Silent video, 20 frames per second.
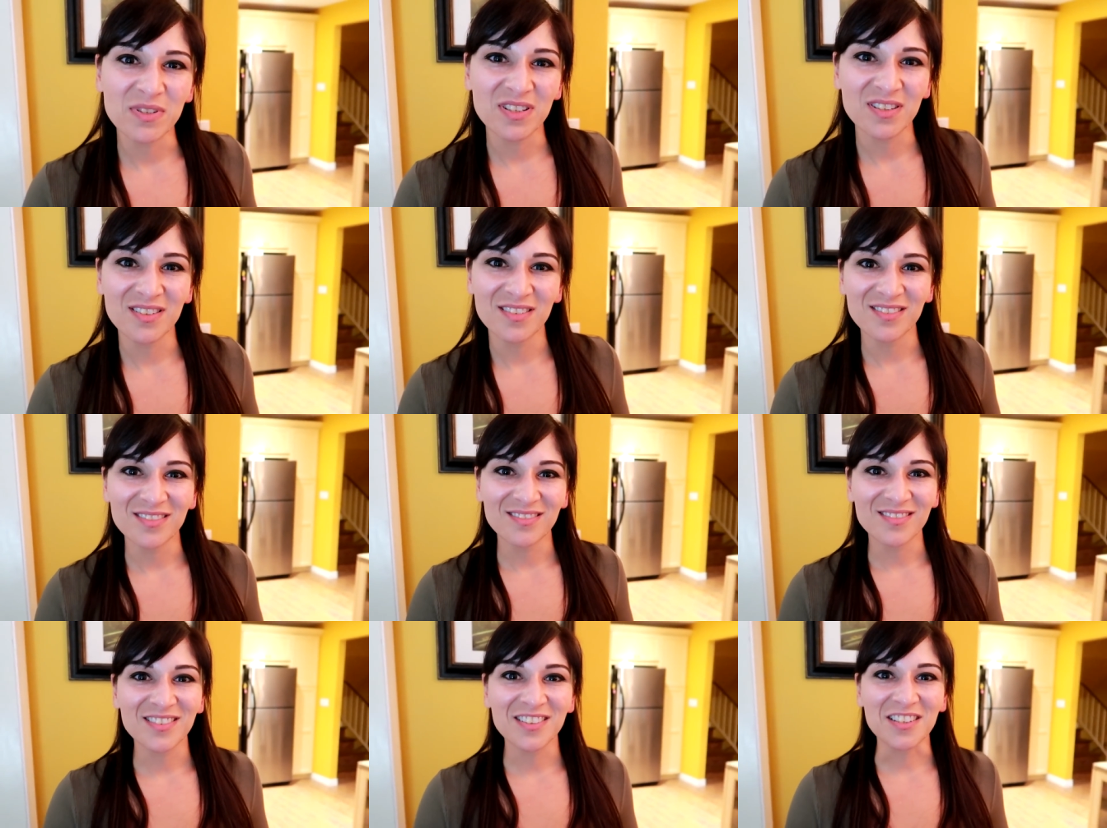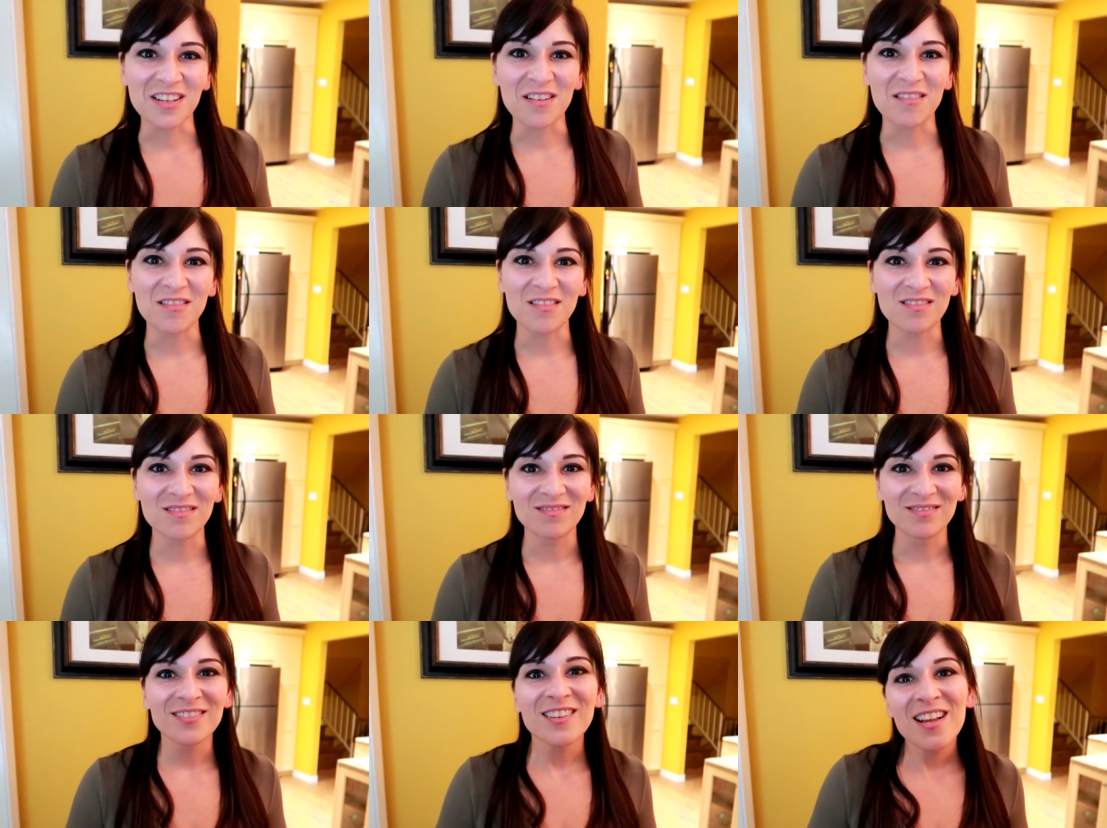
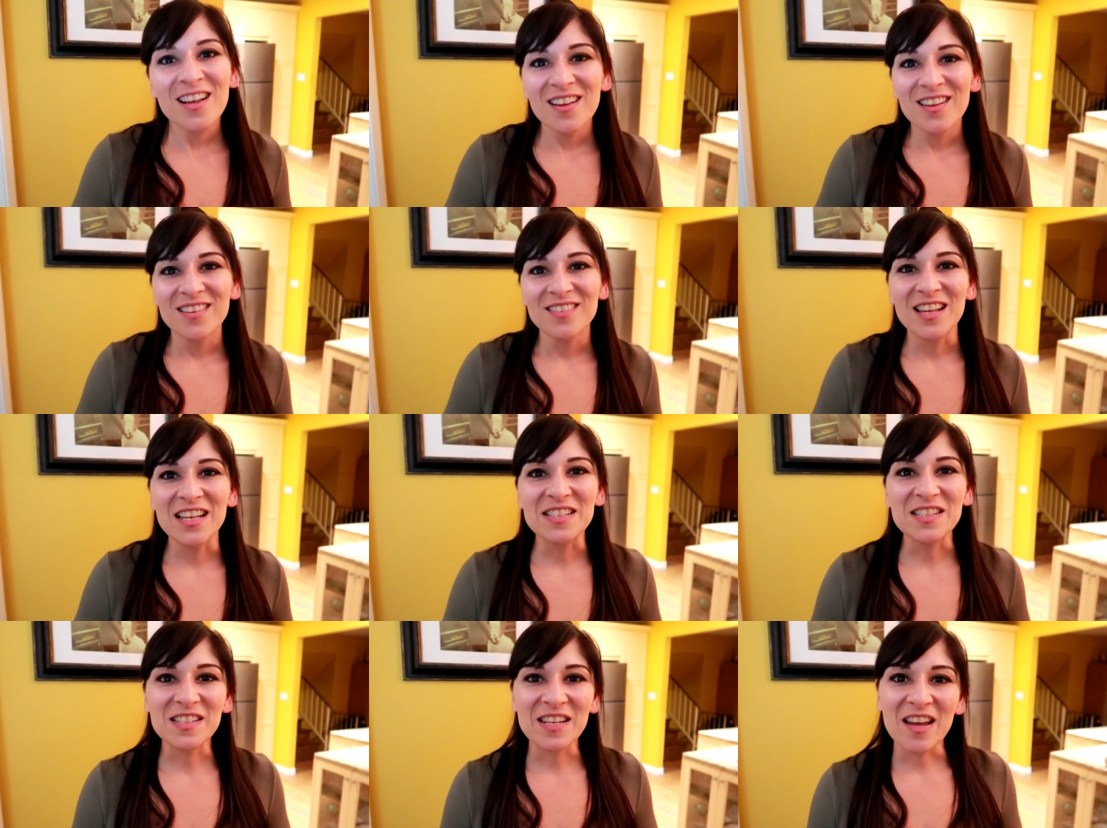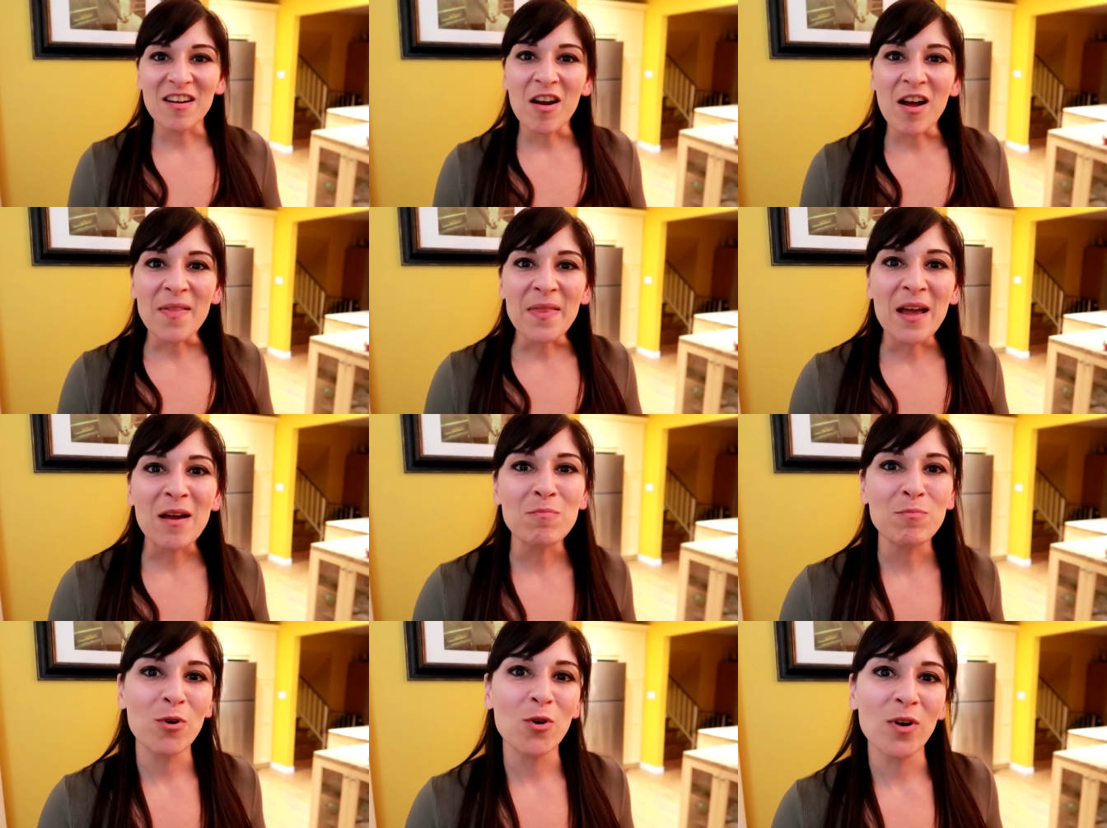So let's get on
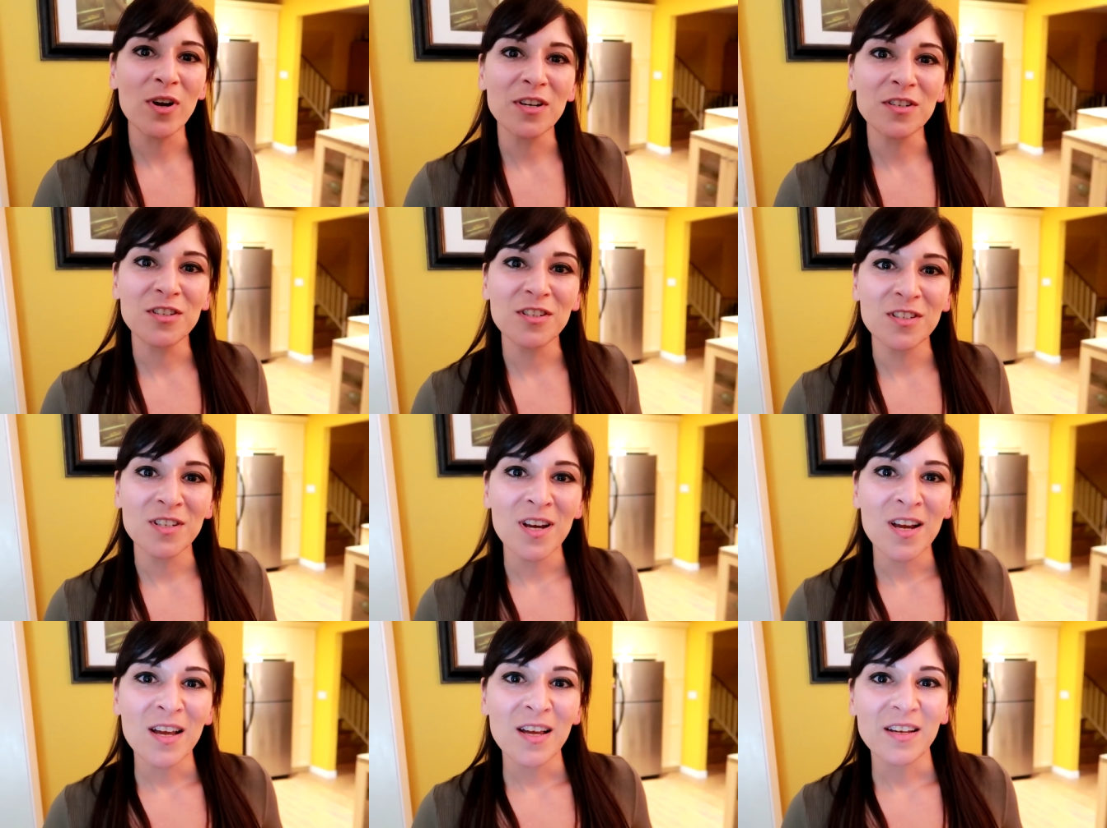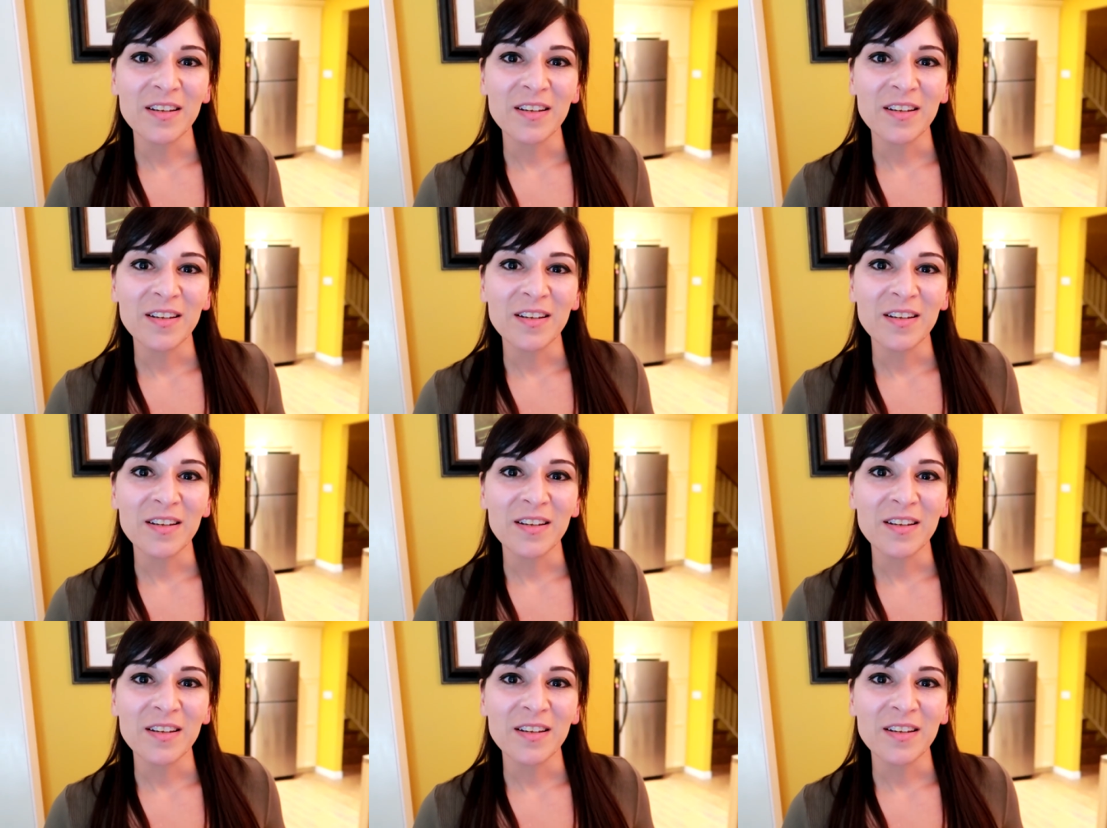that porch,